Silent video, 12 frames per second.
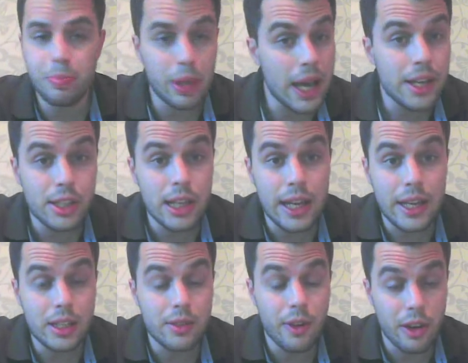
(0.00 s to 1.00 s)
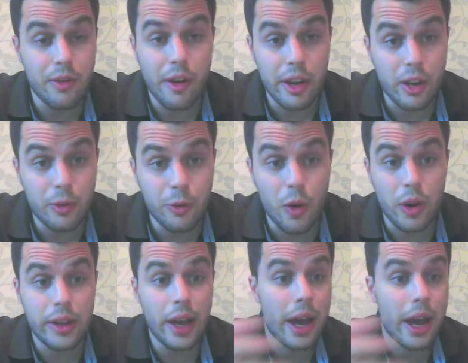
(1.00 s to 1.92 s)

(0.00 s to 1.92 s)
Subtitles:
but actually it's a very, very good fight